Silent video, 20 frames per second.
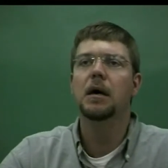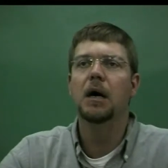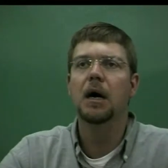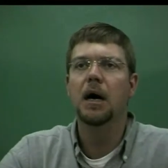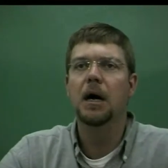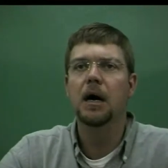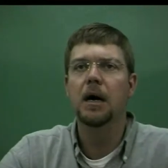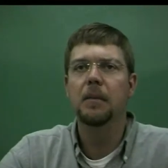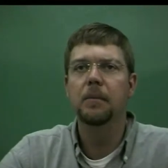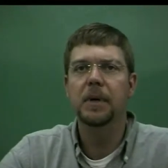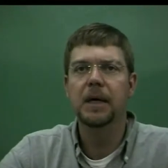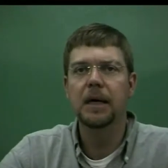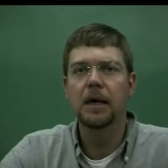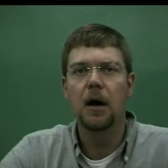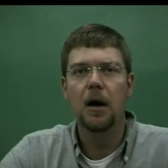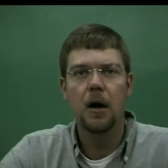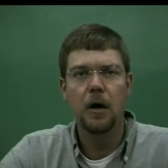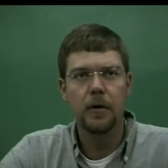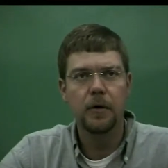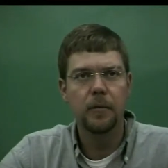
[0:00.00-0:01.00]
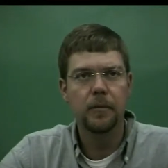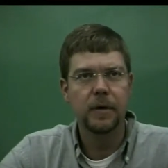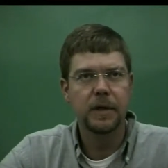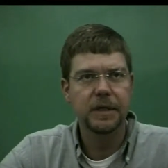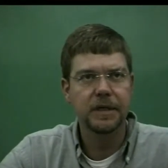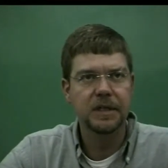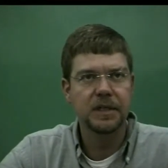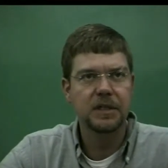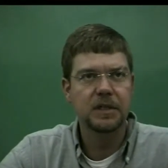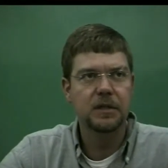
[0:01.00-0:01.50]
Uh, being honorably
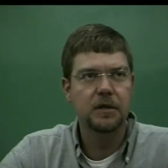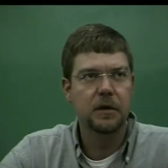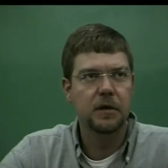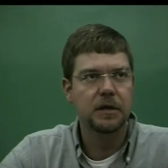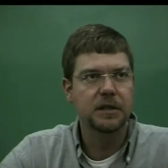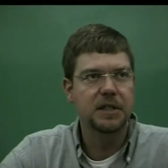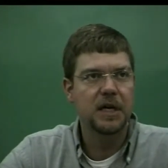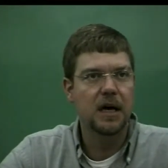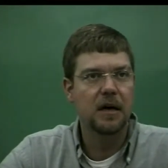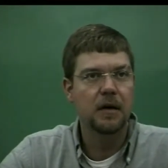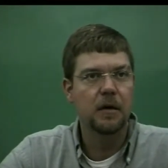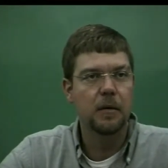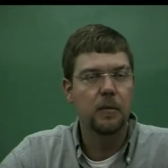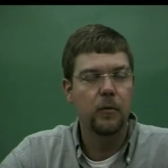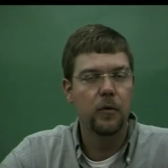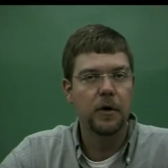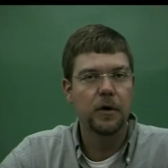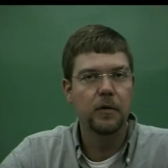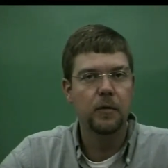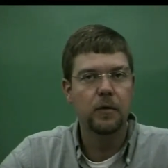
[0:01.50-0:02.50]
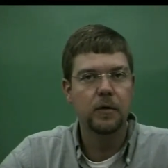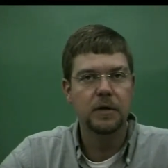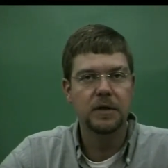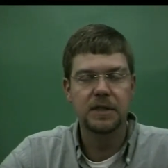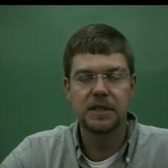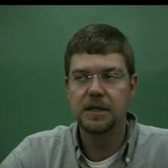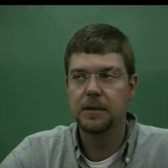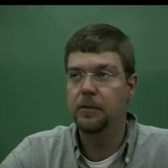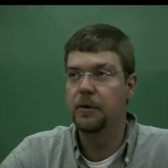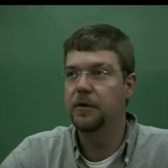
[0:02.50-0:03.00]
discharged out of the Marine Corps
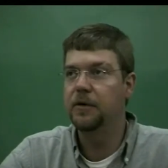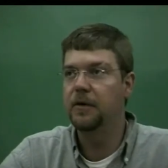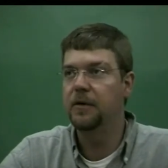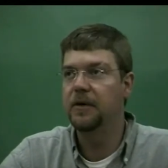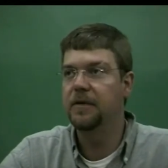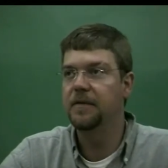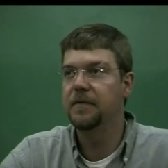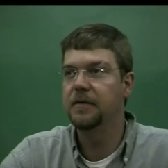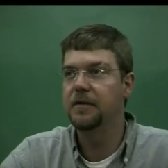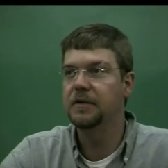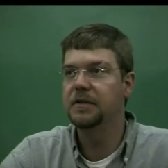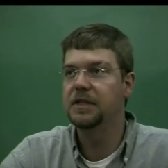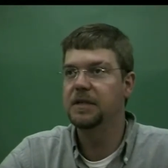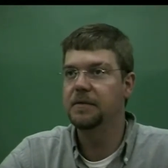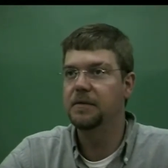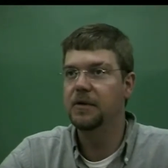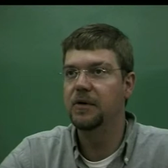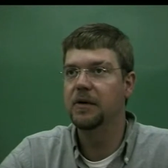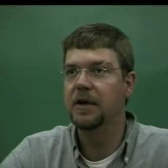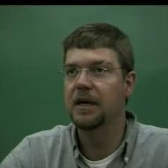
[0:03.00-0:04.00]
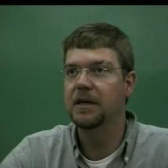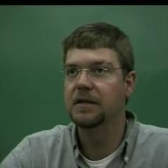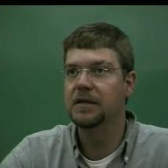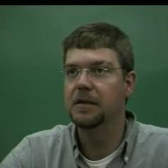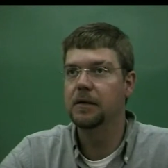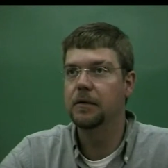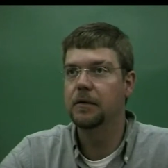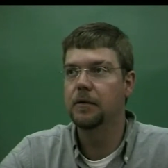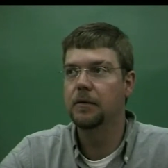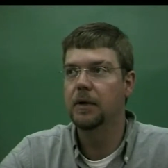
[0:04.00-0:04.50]
December thirty-first of two
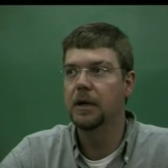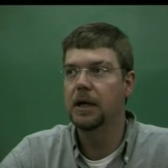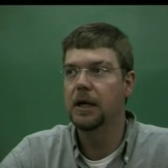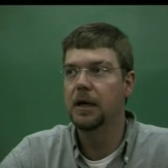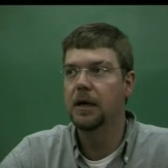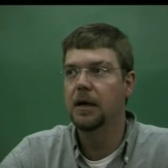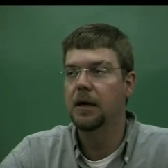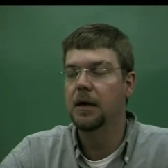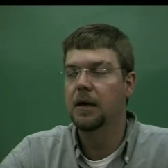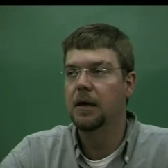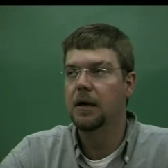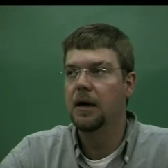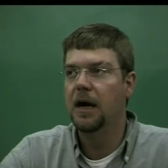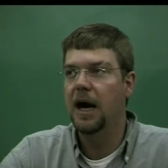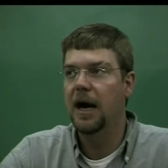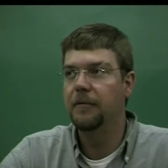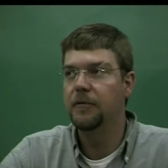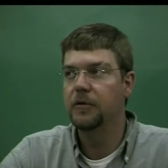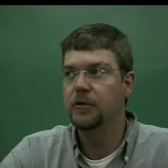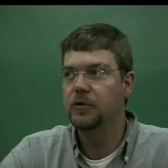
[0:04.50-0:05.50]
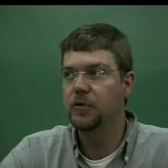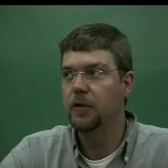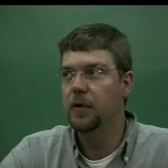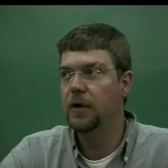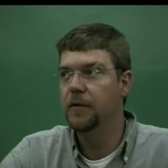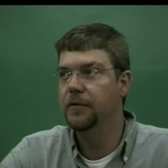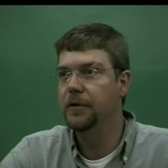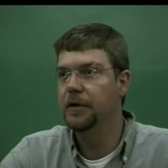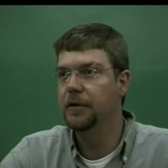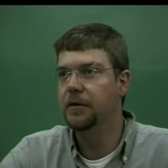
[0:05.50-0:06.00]
thousand three after
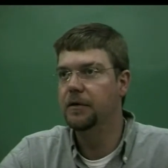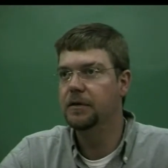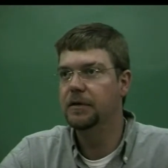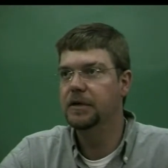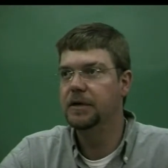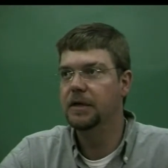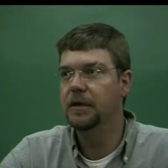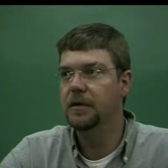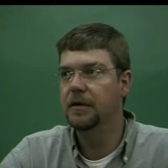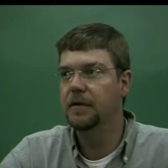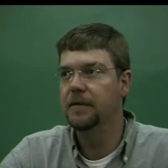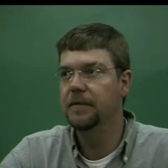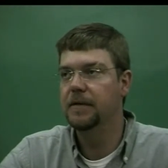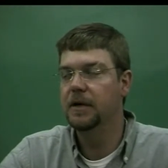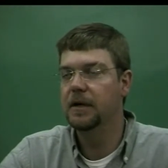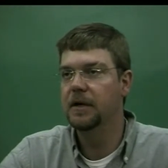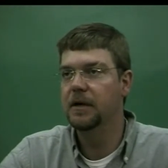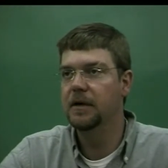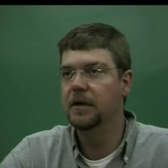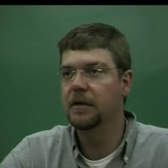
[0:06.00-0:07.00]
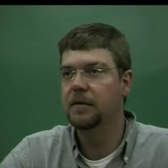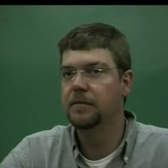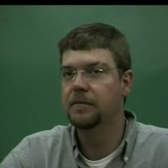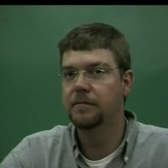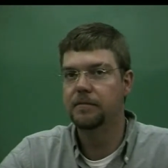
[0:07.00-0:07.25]
twelve years of uh,